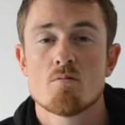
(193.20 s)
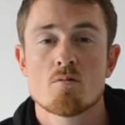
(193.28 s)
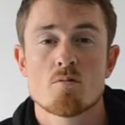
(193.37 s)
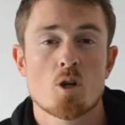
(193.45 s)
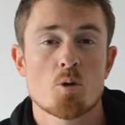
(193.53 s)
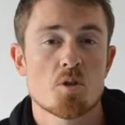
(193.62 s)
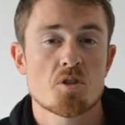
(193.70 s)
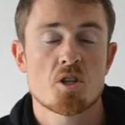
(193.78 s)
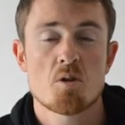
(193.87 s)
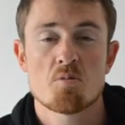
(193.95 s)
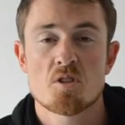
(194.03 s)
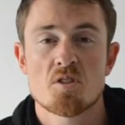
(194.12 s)
couple of
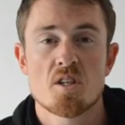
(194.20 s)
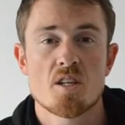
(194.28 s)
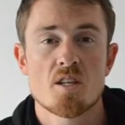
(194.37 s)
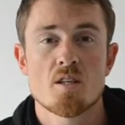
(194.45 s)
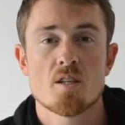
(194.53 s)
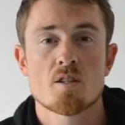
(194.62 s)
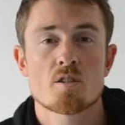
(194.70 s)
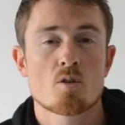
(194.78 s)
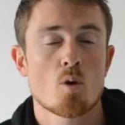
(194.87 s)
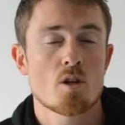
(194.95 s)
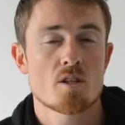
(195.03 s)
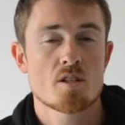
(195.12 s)
times a day. It's
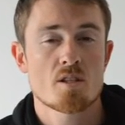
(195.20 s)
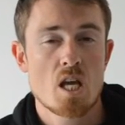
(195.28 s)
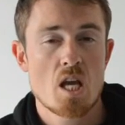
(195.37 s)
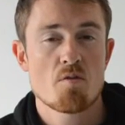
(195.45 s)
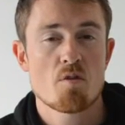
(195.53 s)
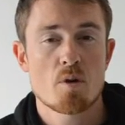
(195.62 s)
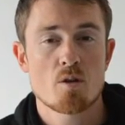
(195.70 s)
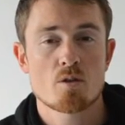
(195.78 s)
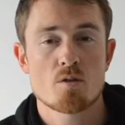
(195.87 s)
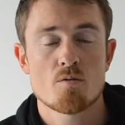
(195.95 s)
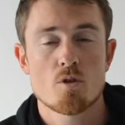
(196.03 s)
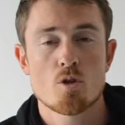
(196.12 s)
quite a safe amount
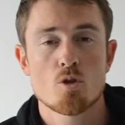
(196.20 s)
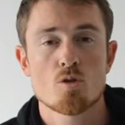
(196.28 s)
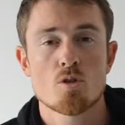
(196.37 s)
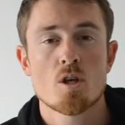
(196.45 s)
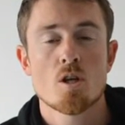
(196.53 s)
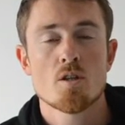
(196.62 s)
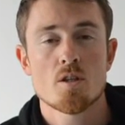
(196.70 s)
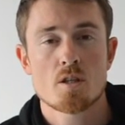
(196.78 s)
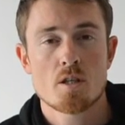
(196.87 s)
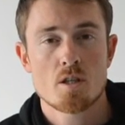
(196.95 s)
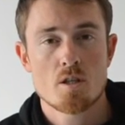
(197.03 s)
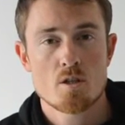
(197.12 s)
of load. The
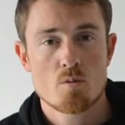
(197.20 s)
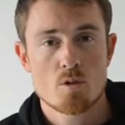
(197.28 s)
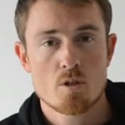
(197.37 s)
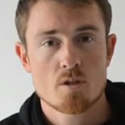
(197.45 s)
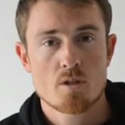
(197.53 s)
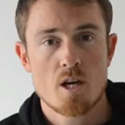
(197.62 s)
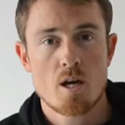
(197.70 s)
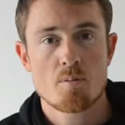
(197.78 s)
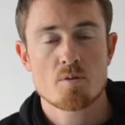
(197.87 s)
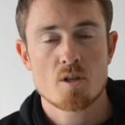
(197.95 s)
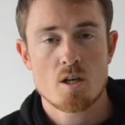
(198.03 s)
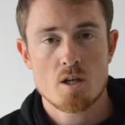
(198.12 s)
Achilles will
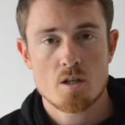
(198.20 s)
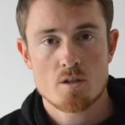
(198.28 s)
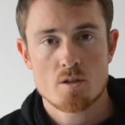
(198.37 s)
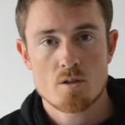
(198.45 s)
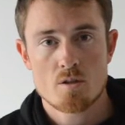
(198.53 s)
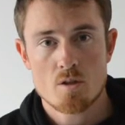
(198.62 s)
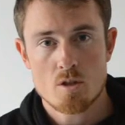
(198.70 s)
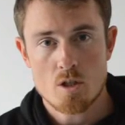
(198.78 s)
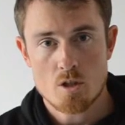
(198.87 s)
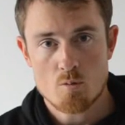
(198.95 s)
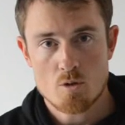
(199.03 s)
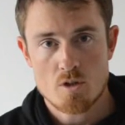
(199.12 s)
adapt and
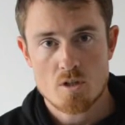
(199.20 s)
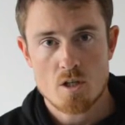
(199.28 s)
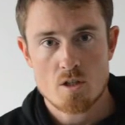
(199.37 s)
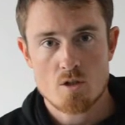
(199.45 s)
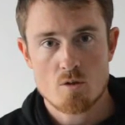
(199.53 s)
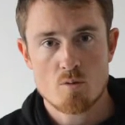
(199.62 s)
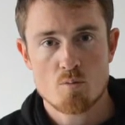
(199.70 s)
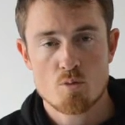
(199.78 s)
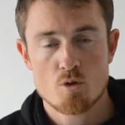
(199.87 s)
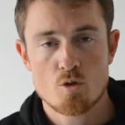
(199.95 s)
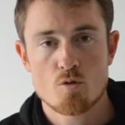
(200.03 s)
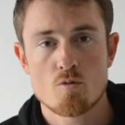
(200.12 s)
will start to
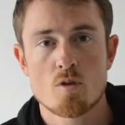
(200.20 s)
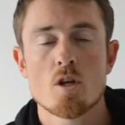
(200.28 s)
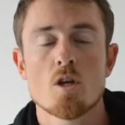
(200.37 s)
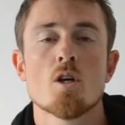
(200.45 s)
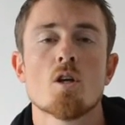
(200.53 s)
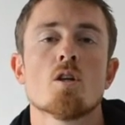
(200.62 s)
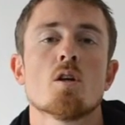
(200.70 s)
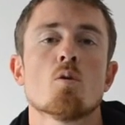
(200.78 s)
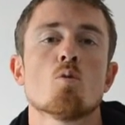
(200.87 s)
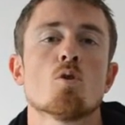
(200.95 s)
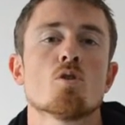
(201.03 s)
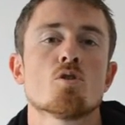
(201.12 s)
improve.
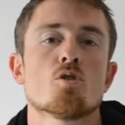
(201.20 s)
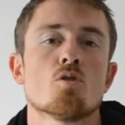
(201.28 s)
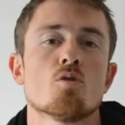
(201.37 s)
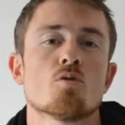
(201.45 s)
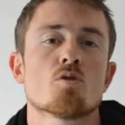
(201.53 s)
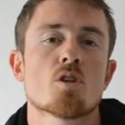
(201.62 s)
Once you've